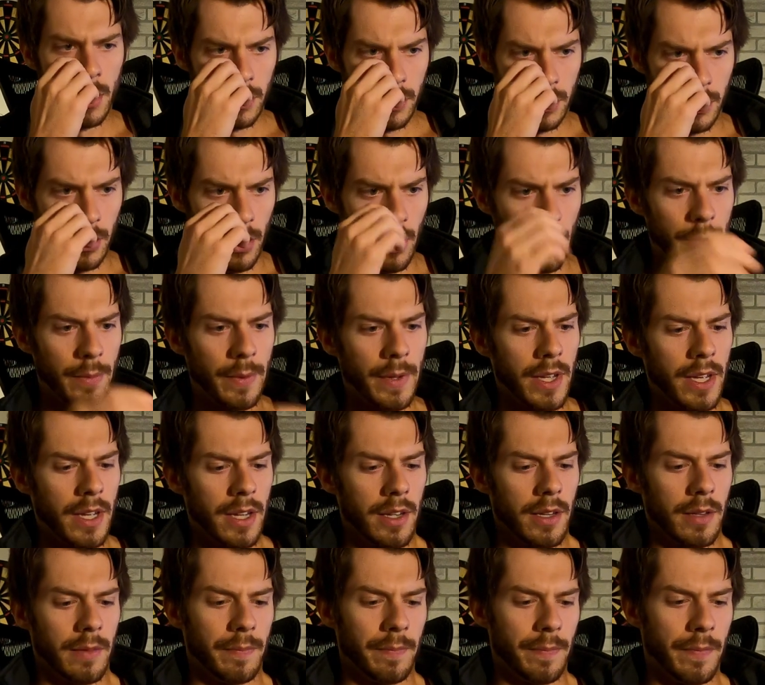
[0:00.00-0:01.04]
So
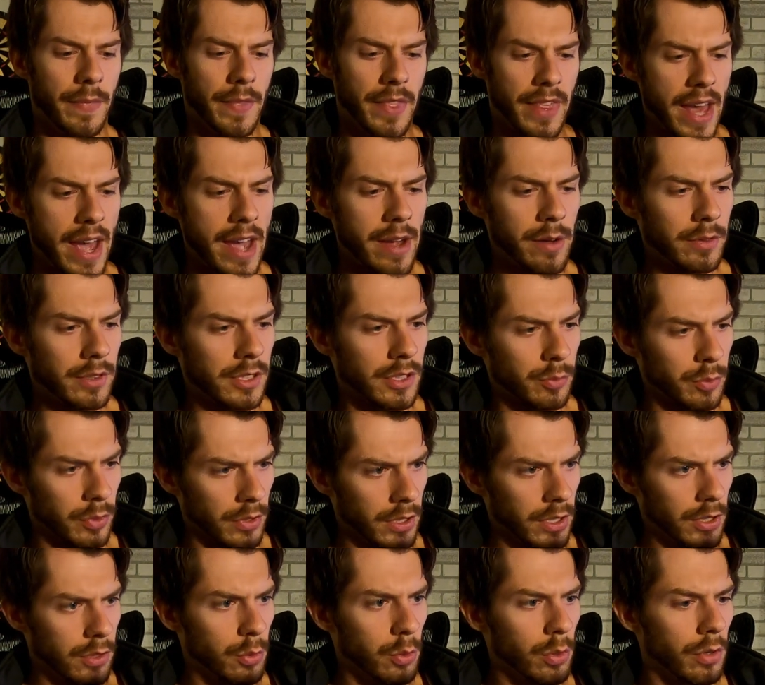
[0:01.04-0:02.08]
that was
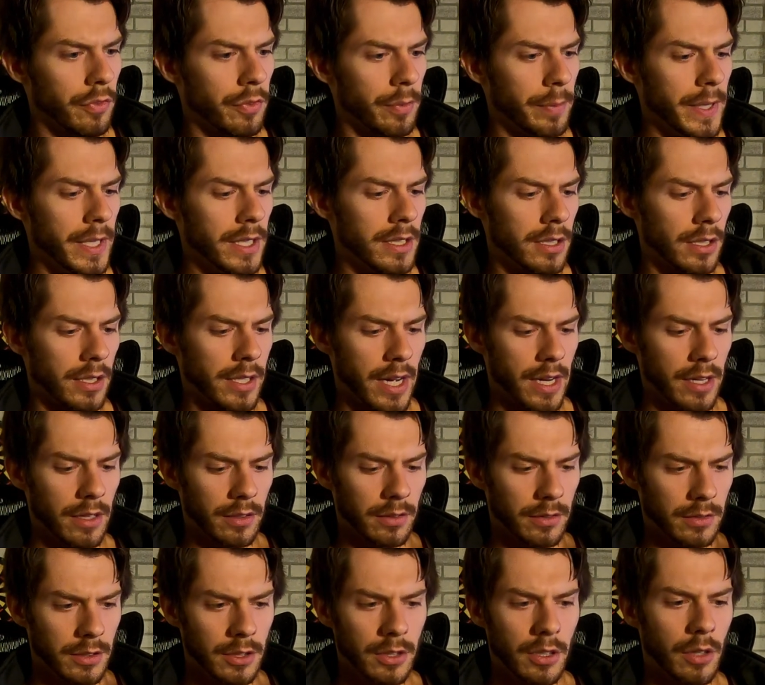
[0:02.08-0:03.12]
really cool for me to kind
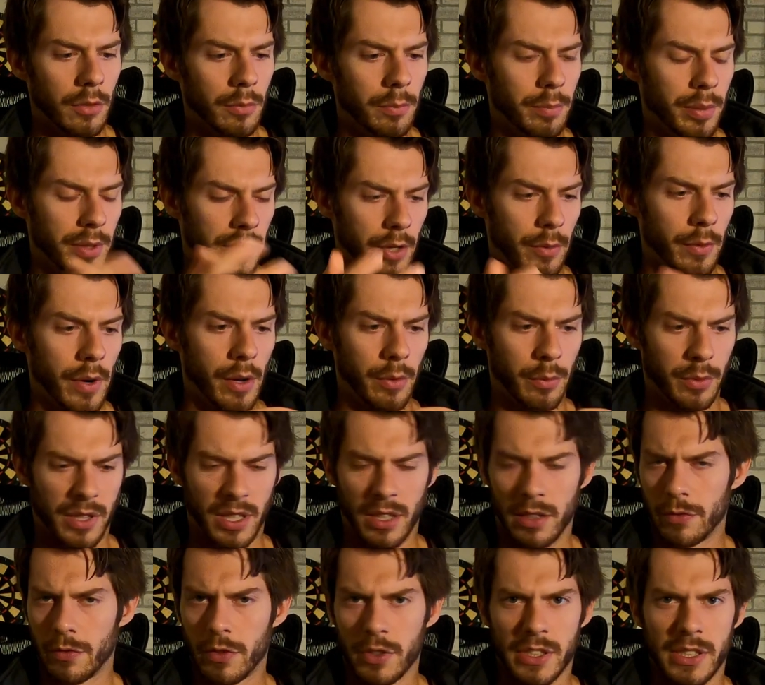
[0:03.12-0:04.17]
of, play around
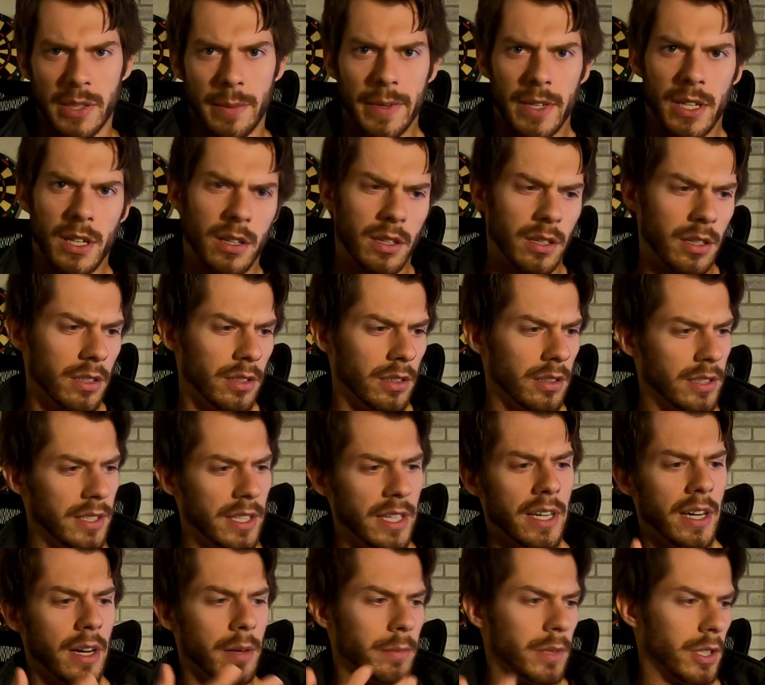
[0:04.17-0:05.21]
with. And the first time I
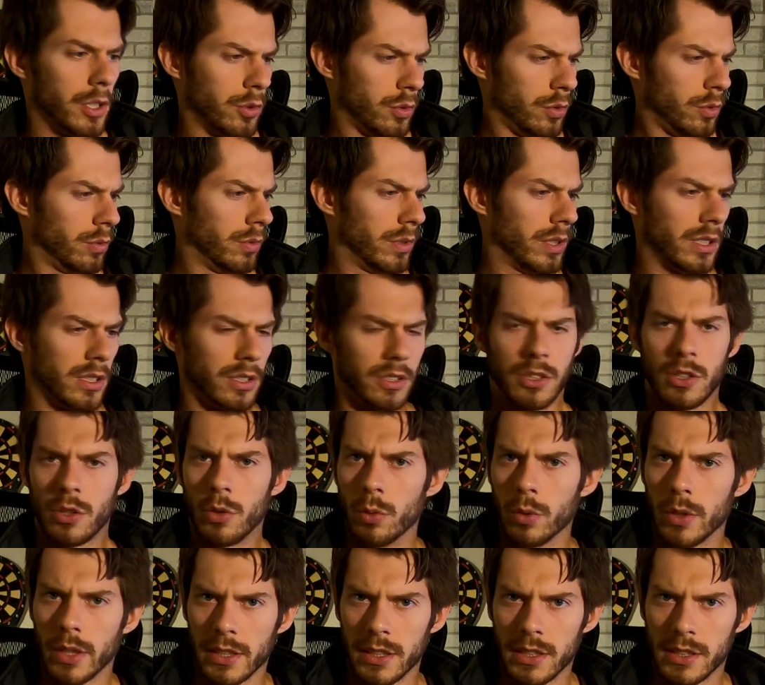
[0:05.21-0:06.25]
did it, I'm like, ooh, this is
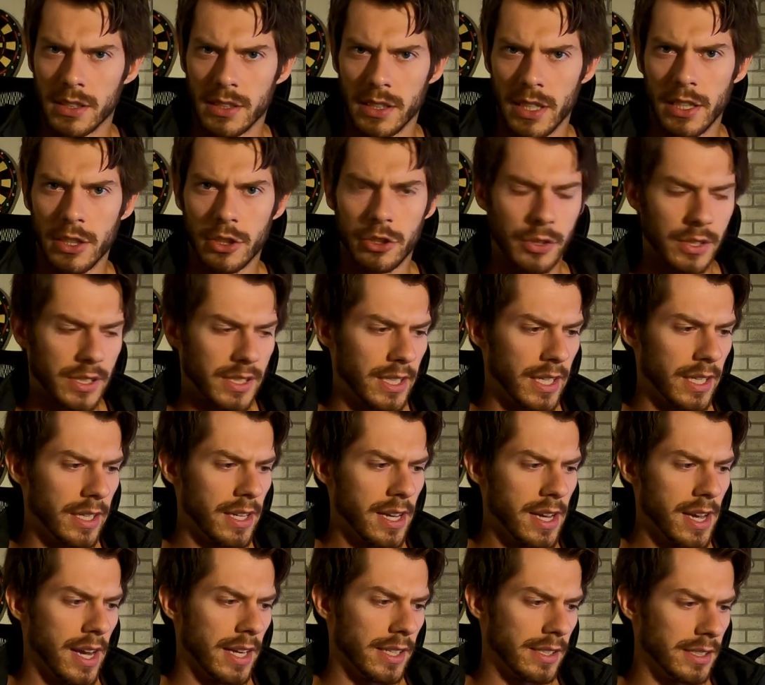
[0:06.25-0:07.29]
cool. Like, this is
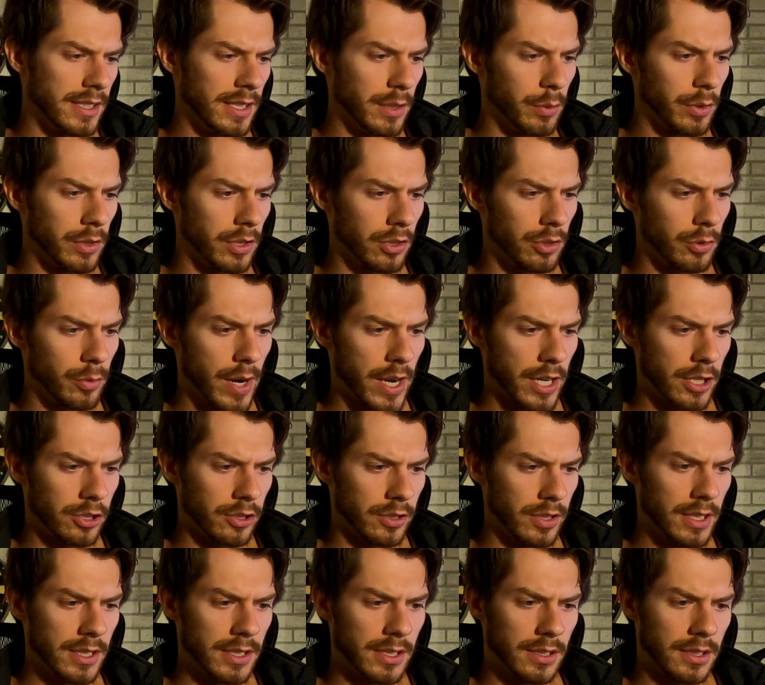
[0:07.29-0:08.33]
interesting. I see what the
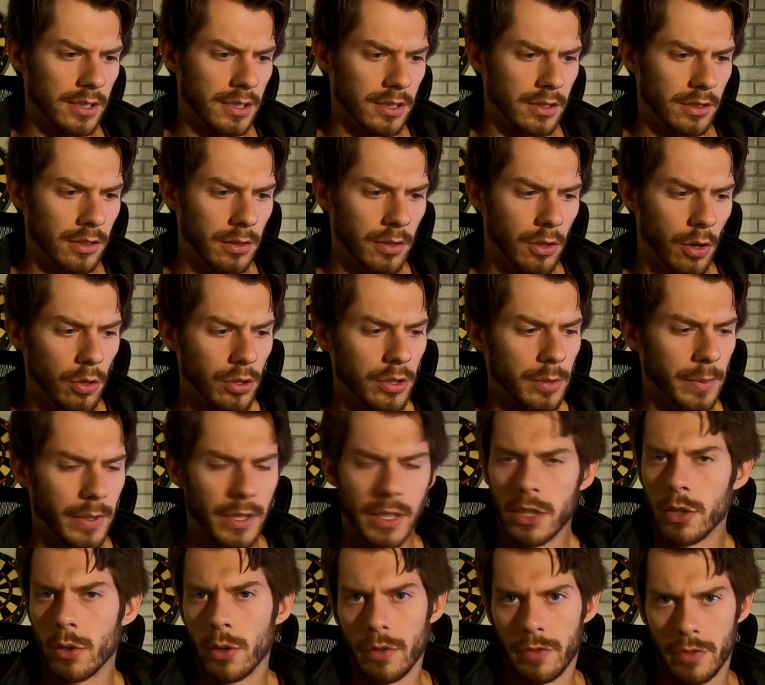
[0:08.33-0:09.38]
direction is. It's
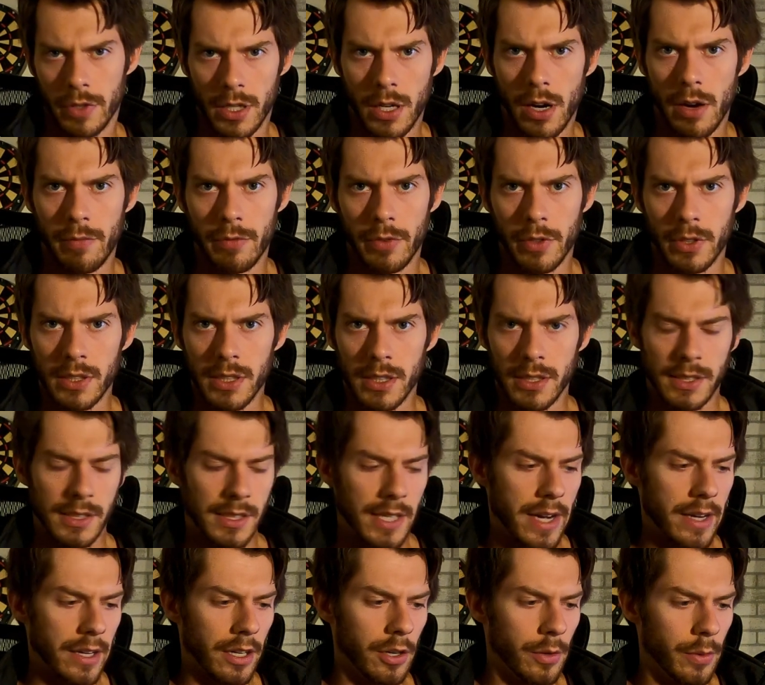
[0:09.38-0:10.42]
ultimately going for comfort. It's
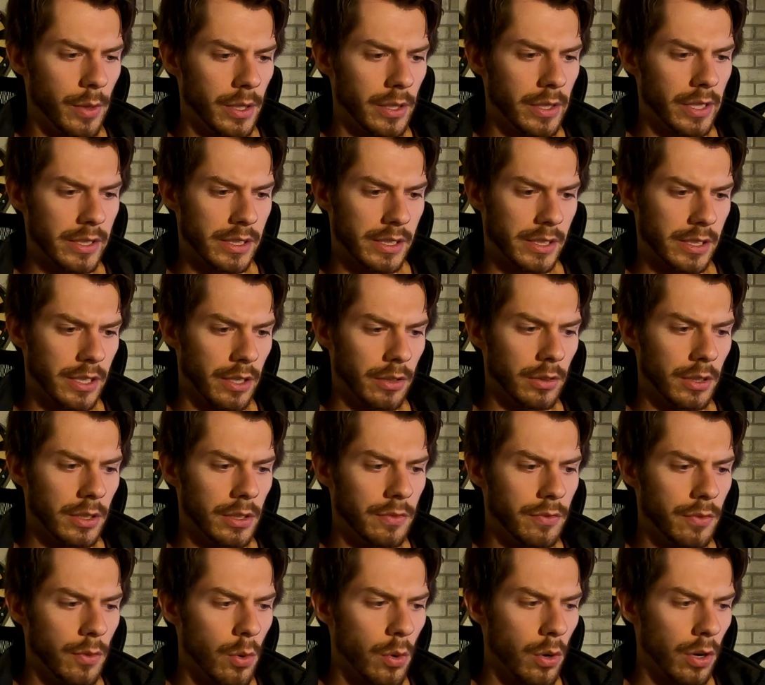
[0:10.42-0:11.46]
not going
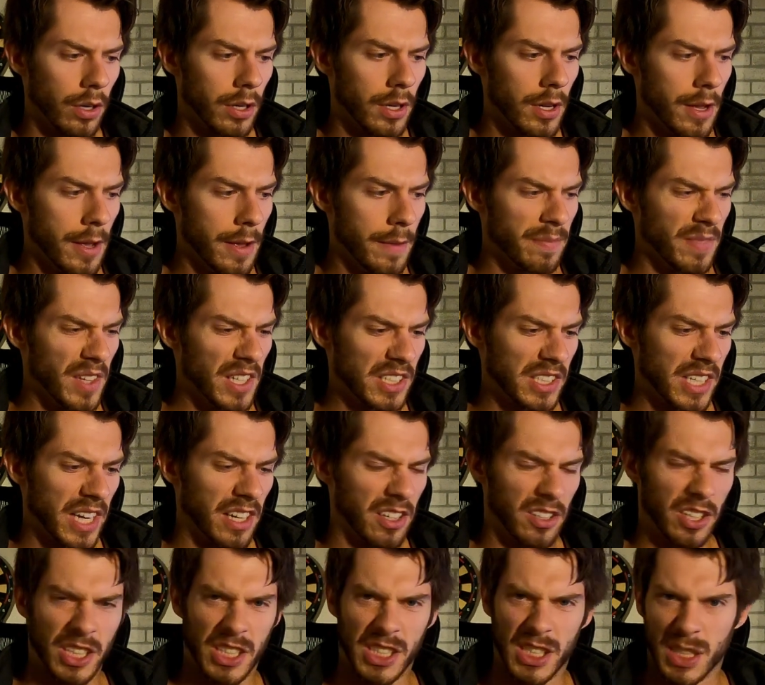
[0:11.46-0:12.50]
necessarily for this
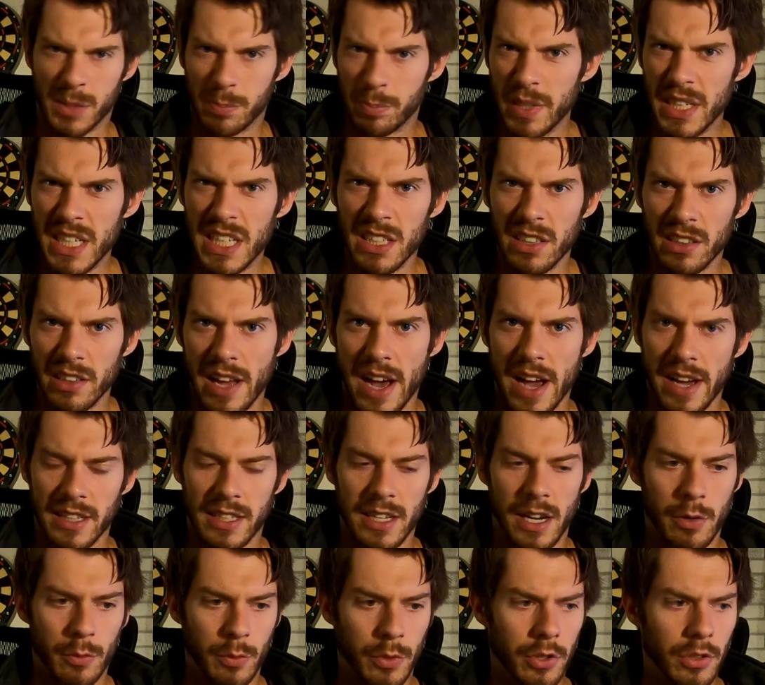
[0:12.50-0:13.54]
kind of like speed
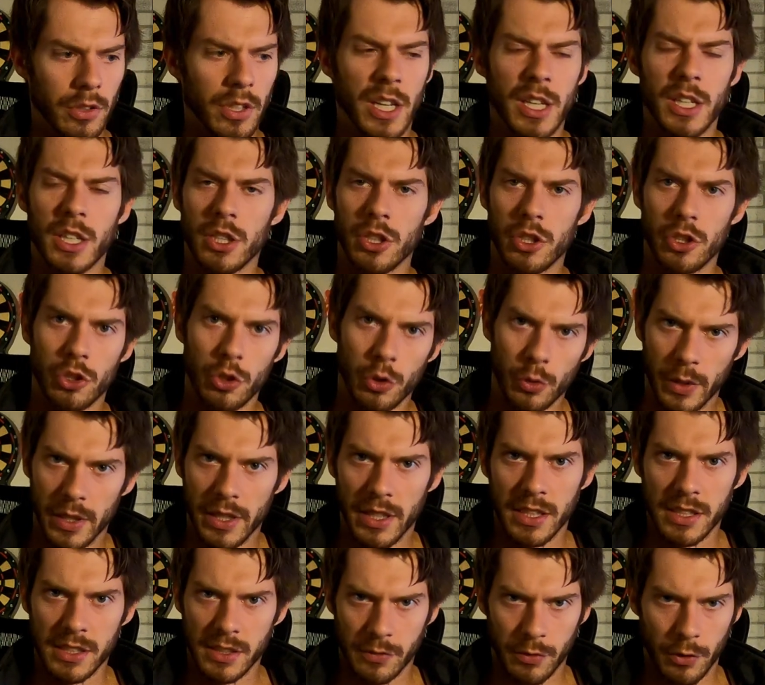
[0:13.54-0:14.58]
lockdown where you're like, you're
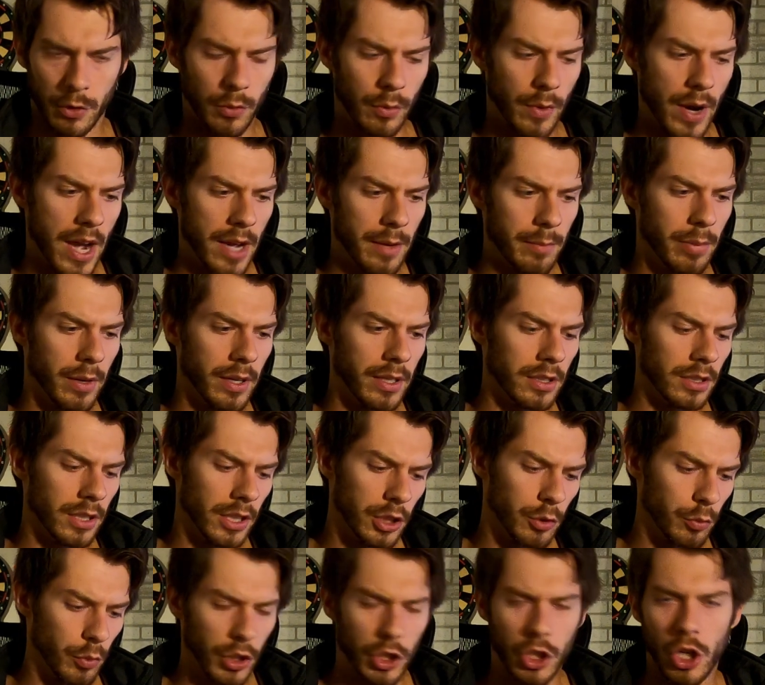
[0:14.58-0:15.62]
in this for a ride, buddy.
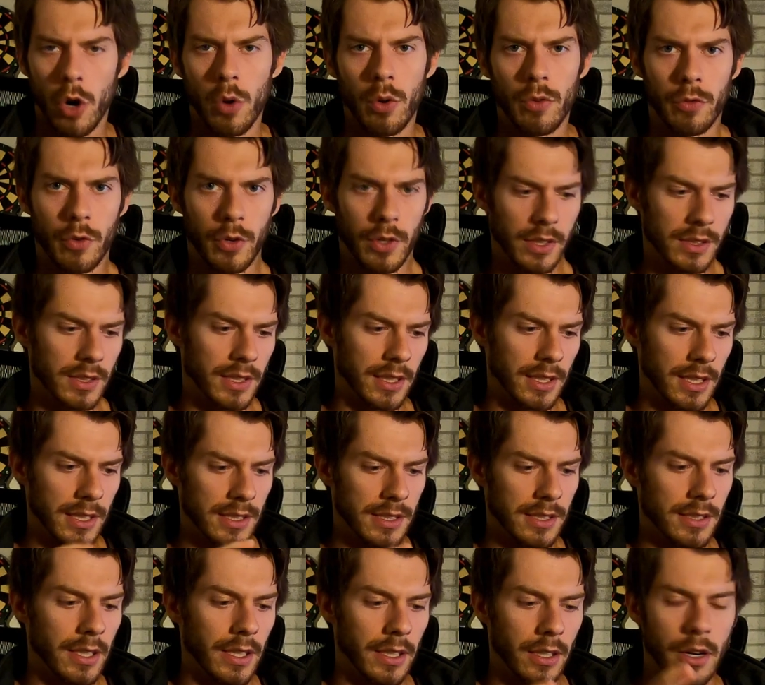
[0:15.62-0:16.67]
Like, we're going for it. It's like,
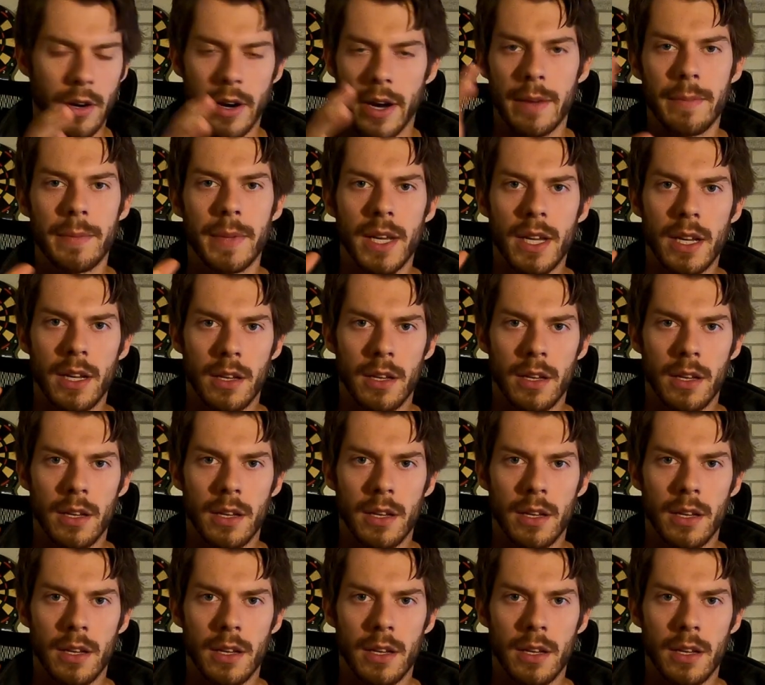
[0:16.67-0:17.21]
this is like, all right,